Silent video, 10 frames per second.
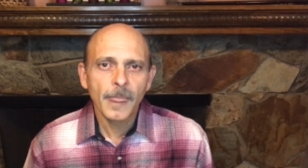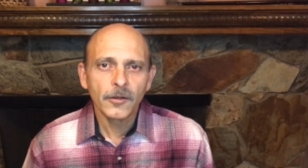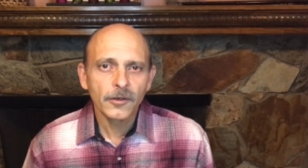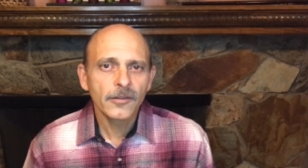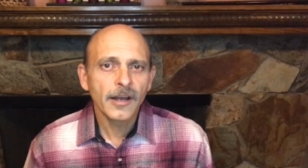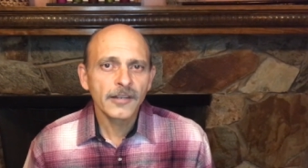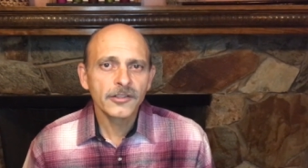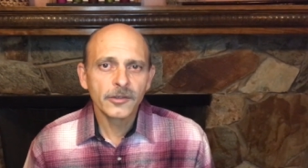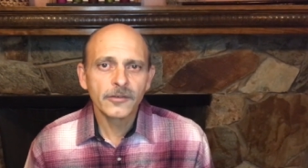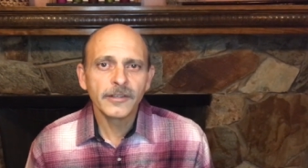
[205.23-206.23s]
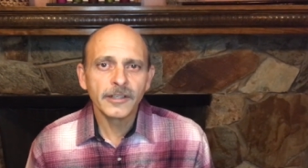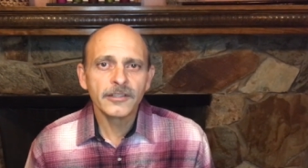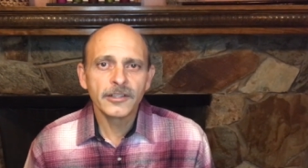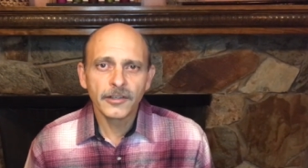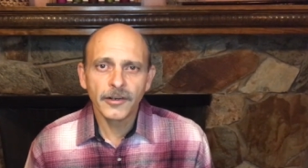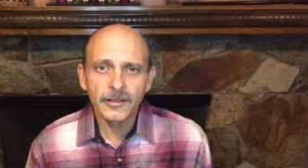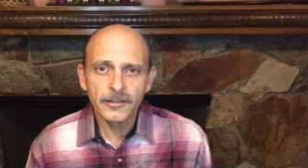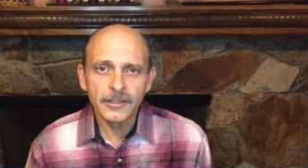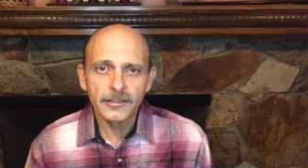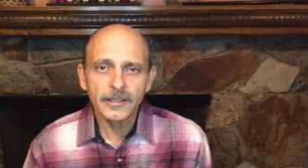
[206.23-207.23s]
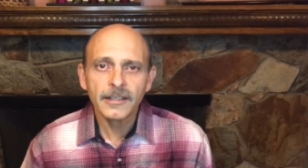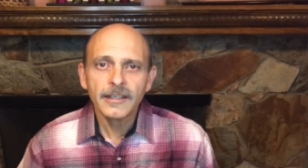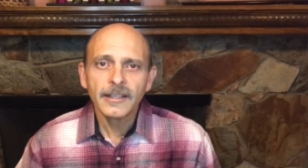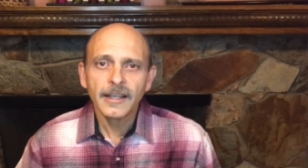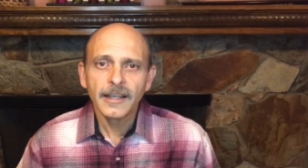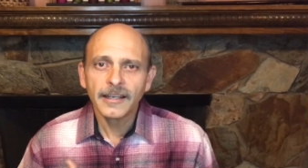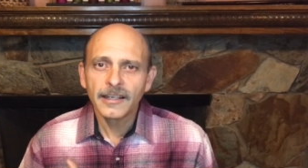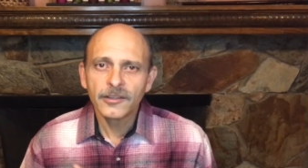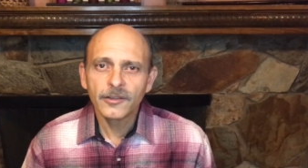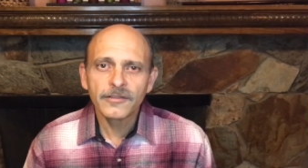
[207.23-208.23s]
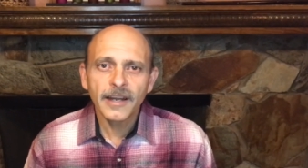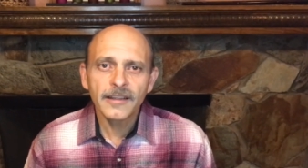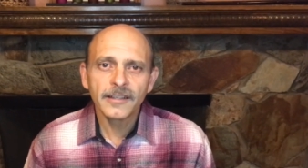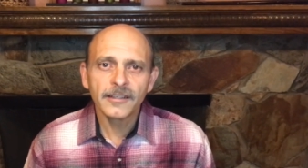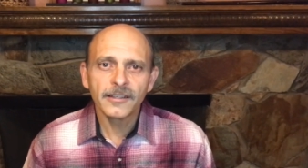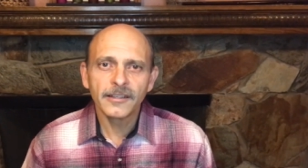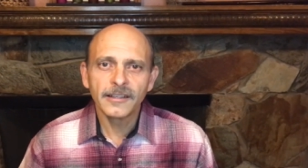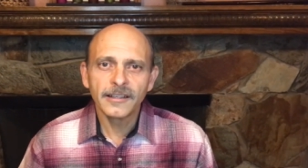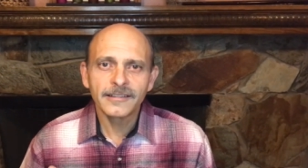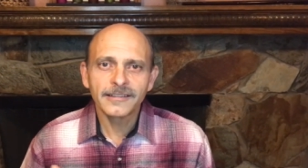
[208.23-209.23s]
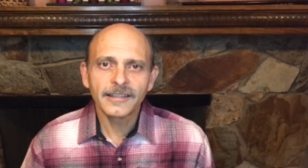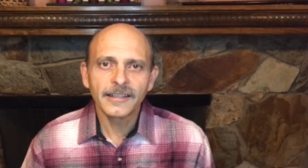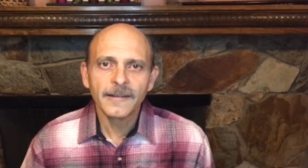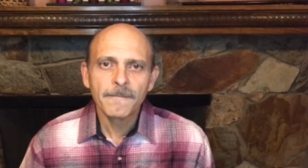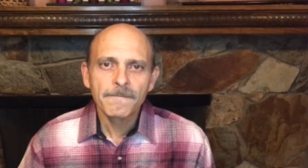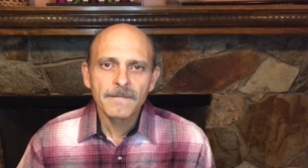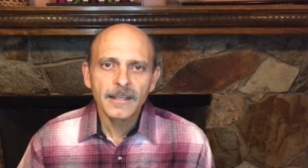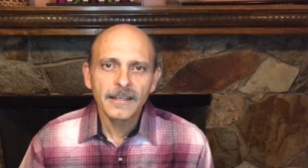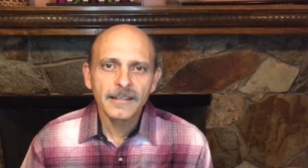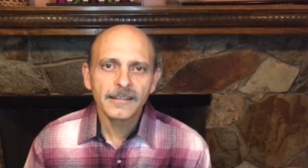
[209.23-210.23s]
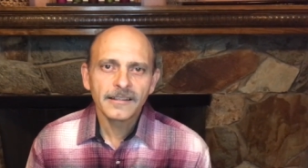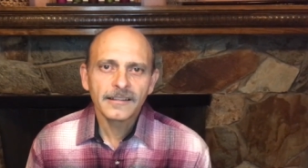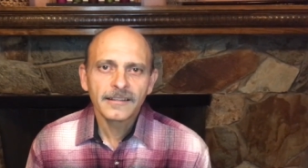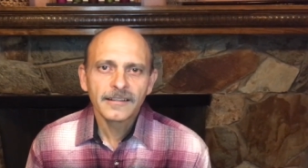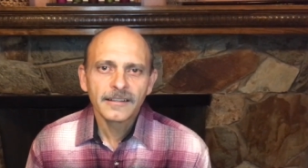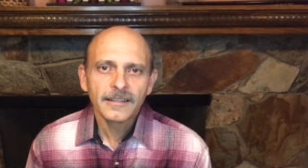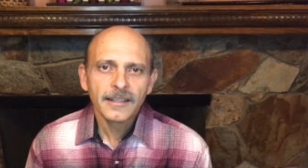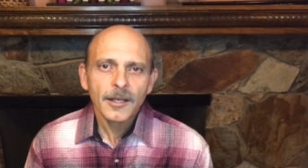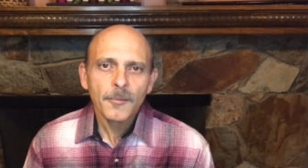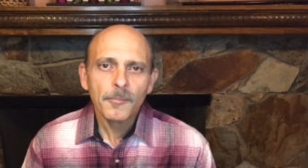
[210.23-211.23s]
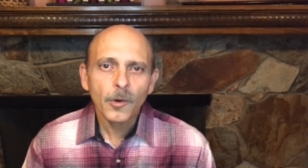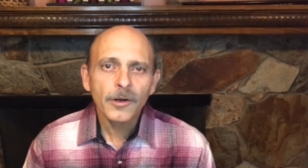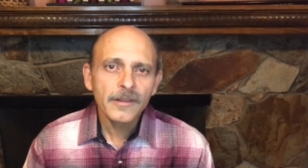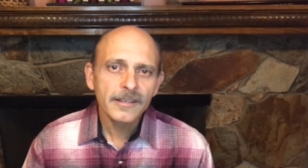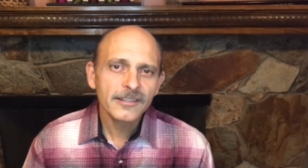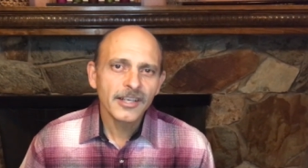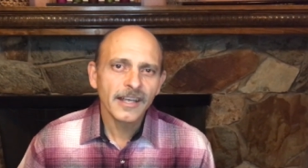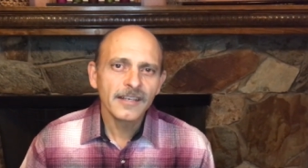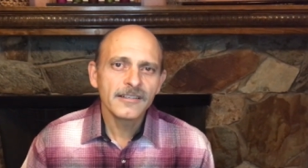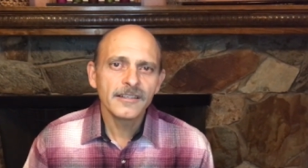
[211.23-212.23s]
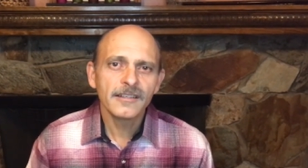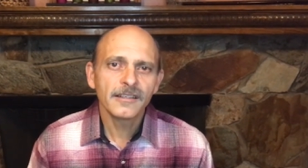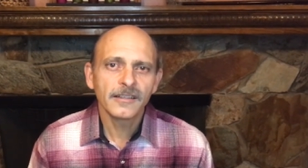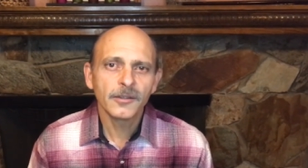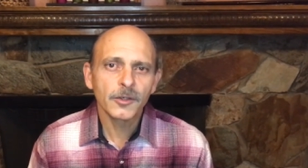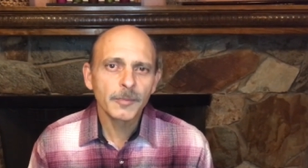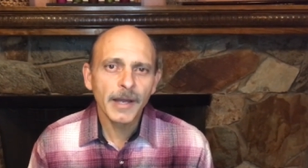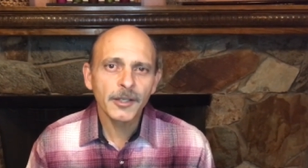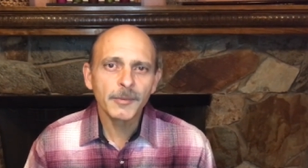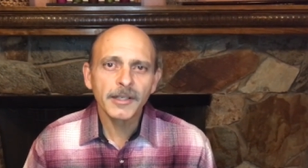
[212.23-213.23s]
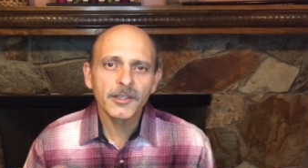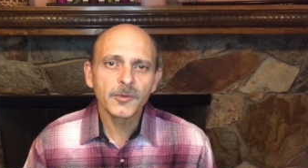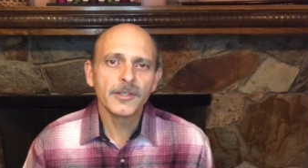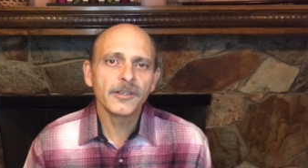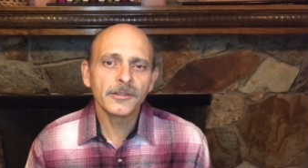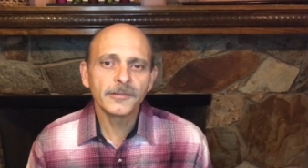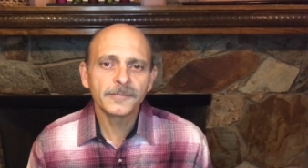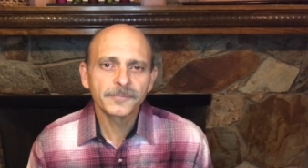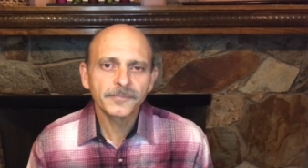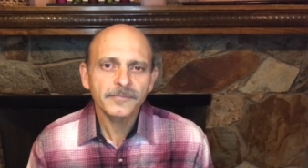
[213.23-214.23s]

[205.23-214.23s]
your thoughts and your feelings and your energies that and, and you'll find that it's it more than changing your spouse because we know